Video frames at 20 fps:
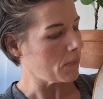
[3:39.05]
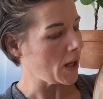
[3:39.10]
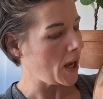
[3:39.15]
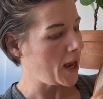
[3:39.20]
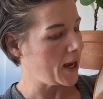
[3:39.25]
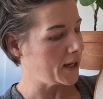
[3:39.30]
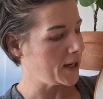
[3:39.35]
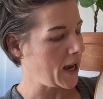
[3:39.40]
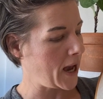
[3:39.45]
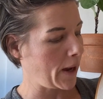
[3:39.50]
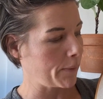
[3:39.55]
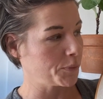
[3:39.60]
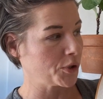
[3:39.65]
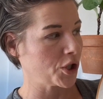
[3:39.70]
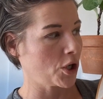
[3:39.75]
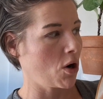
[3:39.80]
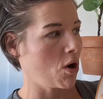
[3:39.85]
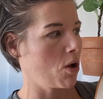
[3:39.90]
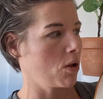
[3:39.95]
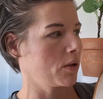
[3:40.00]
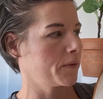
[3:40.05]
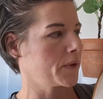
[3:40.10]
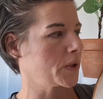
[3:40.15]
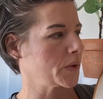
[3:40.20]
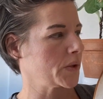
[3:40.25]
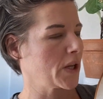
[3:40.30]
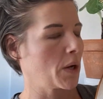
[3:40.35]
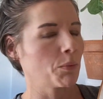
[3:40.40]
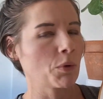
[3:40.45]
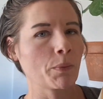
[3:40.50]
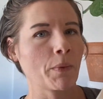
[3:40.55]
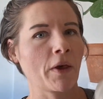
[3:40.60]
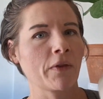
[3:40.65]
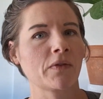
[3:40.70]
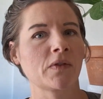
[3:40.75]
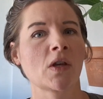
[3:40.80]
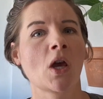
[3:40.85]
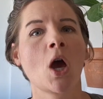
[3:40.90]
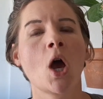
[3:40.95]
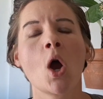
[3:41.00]
and capture all of those summer
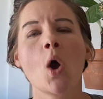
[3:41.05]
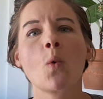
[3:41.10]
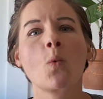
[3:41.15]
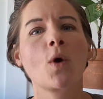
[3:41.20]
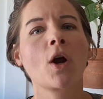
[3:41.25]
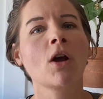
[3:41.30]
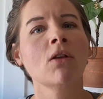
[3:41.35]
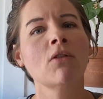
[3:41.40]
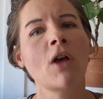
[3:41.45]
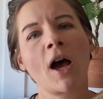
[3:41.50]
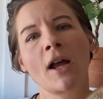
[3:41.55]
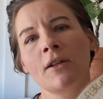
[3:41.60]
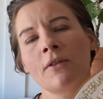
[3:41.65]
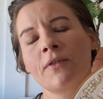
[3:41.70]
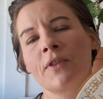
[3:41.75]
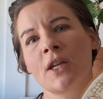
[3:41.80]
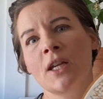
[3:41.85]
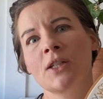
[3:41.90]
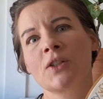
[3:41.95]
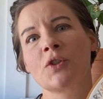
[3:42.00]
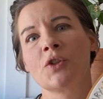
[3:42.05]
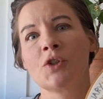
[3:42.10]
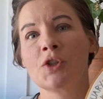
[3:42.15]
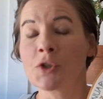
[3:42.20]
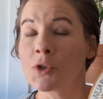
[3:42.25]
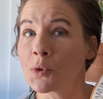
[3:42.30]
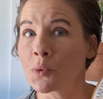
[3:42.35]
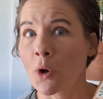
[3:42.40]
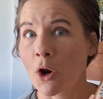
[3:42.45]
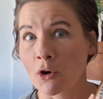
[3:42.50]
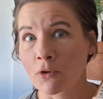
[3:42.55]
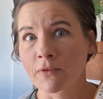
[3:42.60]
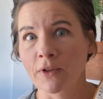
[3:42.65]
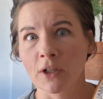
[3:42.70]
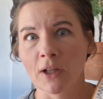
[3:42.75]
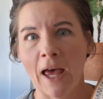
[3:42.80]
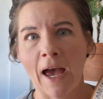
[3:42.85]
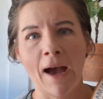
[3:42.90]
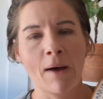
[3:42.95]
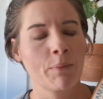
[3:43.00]
months where a lot of things do
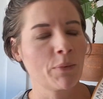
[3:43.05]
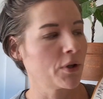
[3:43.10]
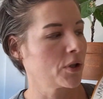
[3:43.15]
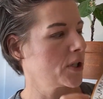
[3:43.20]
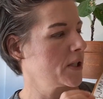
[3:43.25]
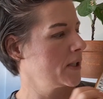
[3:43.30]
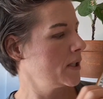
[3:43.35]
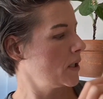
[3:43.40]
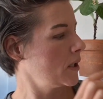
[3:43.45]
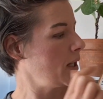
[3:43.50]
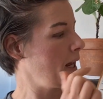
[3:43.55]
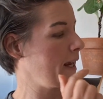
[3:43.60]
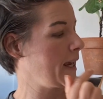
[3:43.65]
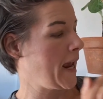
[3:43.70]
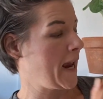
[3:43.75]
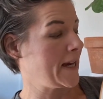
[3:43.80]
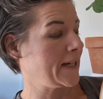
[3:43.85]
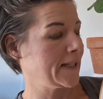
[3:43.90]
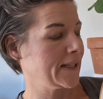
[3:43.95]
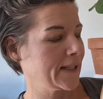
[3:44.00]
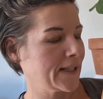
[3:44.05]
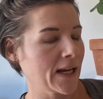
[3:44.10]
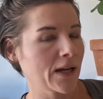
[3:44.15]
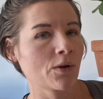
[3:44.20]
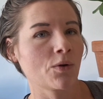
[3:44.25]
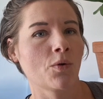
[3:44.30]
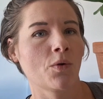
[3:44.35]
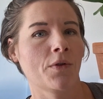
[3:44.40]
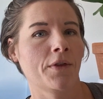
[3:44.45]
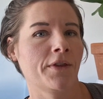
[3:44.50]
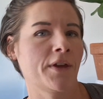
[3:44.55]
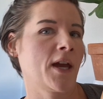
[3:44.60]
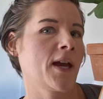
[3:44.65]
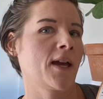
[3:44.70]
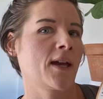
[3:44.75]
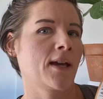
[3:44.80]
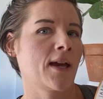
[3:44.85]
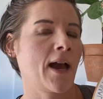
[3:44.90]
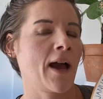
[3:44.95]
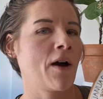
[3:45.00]
overlap. There isn't like a single
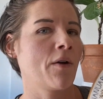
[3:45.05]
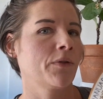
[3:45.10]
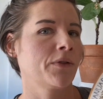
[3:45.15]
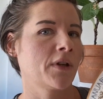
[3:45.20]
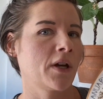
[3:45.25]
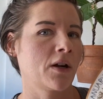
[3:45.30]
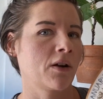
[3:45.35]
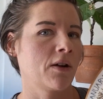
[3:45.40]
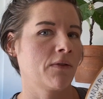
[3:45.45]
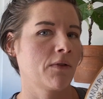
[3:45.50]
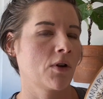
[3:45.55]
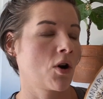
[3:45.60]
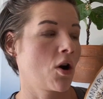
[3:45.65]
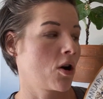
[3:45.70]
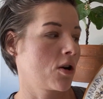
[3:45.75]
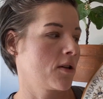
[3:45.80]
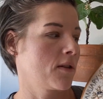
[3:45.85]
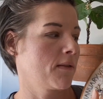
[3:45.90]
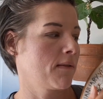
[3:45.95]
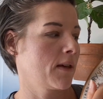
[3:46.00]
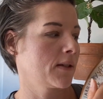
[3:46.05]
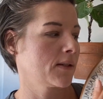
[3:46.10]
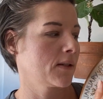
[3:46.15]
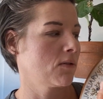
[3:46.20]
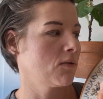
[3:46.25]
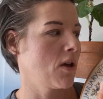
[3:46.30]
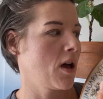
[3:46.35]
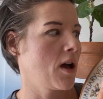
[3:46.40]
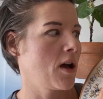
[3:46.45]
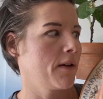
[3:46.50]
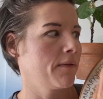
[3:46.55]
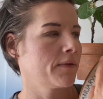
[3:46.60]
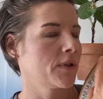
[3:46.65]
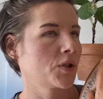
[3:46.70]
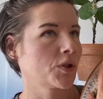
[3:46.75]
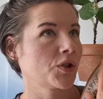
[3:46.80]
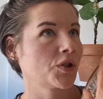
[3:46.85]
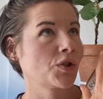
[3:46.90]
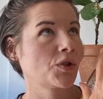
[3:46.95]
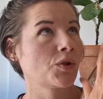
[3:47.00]
thing out there in the garden that's alive.
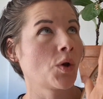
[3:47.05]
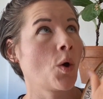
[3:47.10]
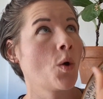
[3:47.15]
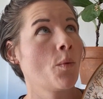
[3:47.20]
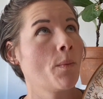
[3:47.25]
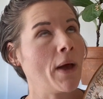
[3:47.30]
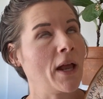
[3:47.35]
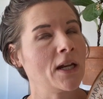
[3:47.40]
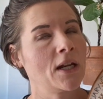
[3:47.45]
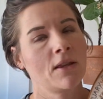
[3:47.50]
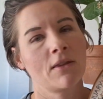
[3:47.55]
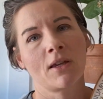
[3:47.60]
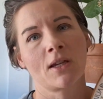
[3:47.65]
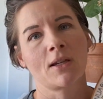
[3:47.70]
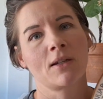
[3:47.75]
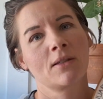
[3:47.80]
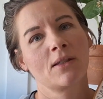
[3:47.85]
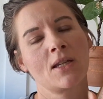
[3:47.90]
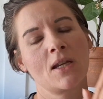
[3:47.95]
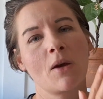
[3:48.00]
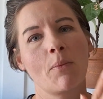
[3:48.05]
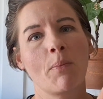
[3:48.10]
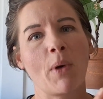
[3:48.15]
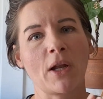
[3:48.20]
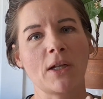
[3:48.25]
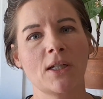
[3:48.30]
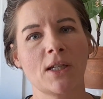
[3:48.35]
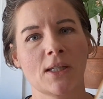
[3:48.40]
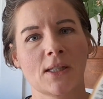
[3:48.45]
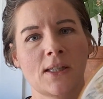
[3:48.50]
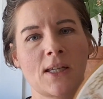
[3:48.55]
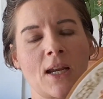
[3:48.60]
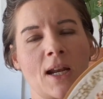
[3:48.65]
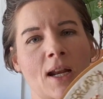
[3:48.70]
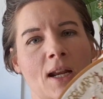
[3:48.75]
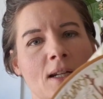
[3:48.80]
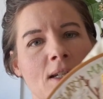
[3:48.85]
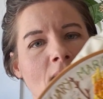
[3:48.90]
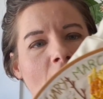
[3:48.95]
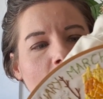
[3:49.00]
There's so many things. The abundance can
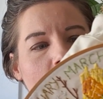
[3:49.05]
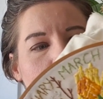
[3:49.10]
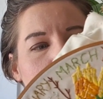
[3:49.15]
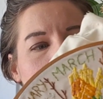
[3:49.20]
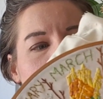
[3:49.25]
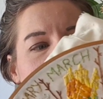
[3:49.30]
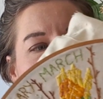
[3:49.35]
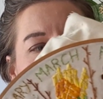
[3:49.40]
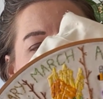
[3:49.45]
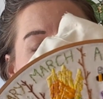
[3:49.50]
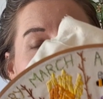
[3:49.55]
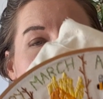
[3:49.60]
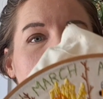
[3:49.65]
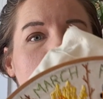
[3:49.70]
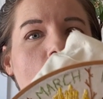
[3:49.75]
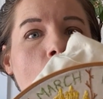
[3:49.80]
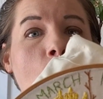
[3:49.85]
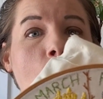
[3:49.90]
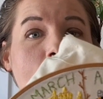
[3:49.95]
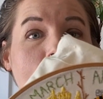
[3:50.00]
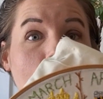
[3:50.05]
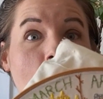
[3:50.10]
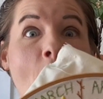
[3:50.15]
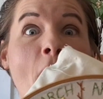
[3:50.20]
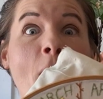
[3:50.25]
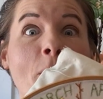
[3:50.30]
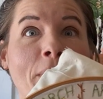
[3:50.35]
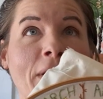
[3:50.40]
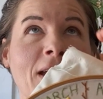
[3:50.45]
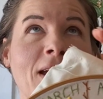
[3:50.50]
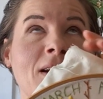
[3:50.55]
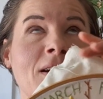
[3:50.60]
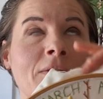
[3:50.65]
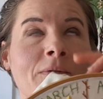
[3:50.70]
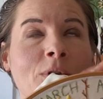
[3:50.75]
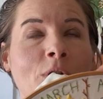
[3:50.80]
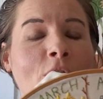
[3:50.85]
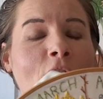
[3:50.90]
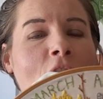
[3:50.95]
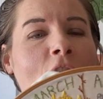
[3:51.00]
at times be overwhelming, and if
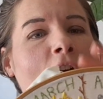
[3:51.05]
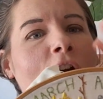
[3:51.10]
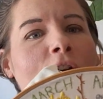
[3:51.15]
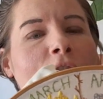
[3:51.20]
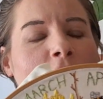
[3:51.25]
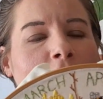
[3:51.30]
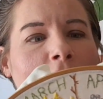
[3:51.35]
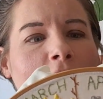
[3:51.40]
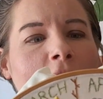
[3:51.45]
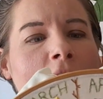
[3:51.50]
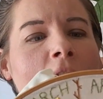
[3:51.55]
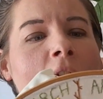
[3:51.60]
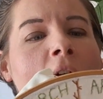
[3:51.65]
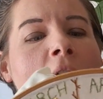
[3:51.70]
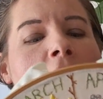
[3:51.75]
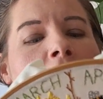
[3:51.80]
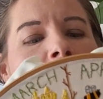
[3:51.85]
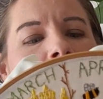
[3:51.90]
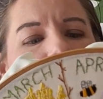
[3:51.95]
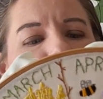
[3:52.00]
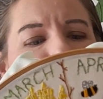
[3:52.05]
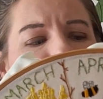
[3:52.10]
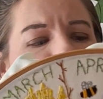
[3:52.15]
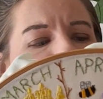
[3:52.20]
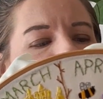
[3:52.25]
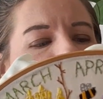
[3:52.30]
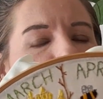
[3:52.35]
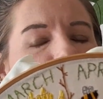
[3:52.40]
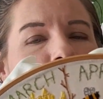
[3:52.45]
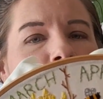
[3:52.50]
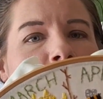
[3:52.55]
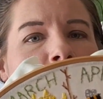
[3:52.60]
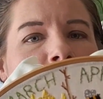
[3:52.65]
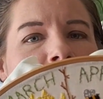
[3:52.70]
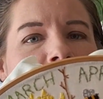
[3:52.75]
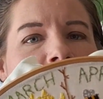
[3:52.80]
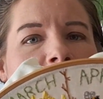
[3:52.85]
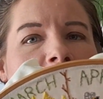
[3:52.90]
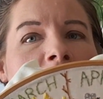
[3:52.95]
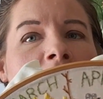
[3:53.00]
you're a gardener, I'm sure that you know
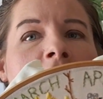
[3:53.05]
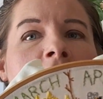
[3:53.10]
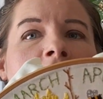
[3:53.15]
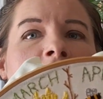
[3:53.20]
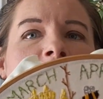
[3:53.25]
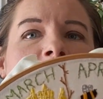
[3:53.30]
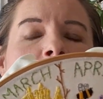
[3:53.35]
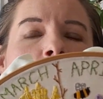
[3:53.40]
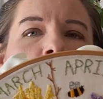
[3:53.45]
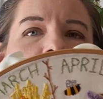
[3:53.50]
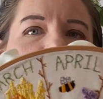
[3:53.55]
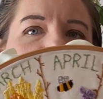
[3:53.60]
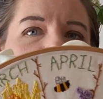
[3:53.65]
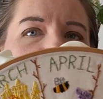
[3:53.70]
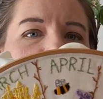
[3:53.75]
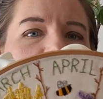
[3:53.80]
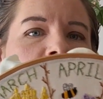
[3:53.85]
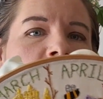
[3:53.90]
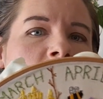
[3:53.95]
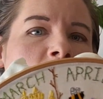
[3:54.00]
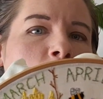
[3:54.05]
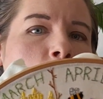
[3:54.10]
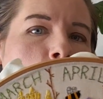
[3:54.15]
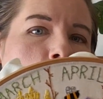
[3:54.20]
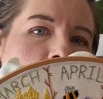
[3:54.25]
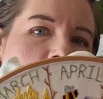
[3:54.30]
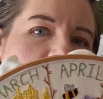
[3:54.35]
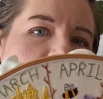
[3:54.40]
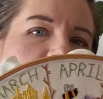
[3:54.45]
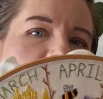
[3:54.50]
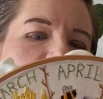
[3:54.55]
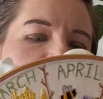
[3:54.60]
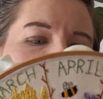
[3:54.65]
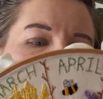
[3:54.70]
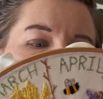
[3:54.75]
that. So I think in a way